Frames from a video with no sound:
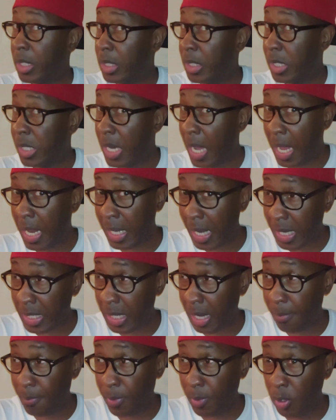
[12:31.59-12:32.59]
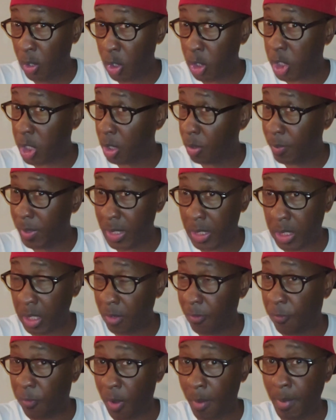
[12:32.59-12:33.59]
Not like that bullshit we
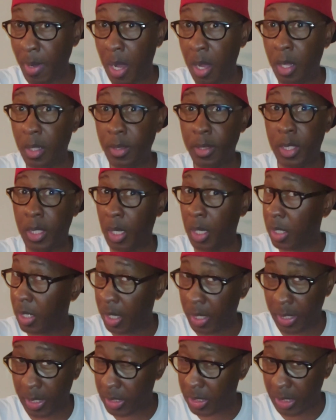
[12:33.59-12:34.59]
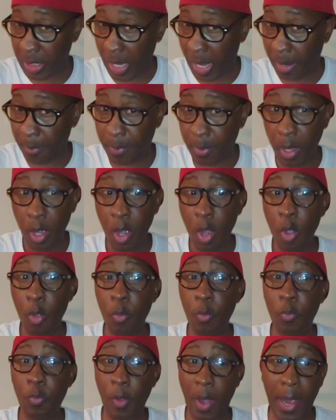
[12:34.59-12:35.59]
see from the gutter snipe
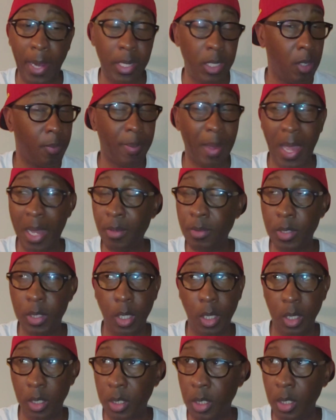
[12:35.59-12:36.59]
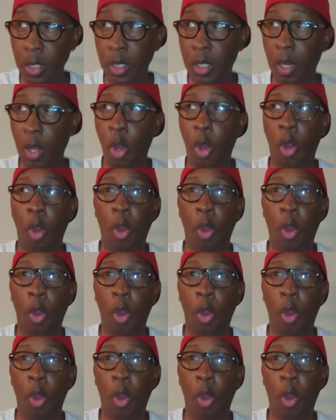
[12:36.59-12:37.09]
right up out the hood.